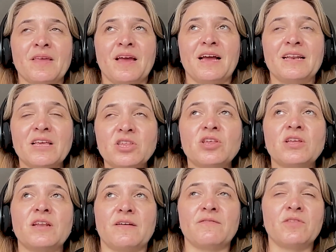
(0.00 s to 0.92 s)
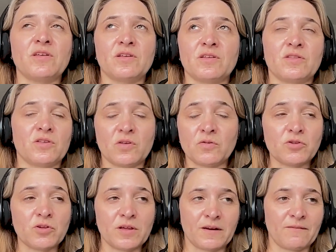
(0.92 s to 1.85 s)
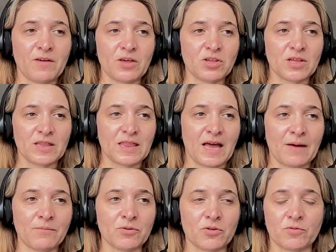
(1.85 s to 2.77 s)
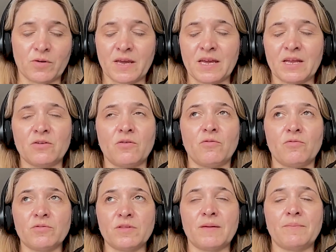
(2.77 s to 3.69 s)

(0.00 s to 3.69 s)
initiative, the Social Innovation Laboratory, can only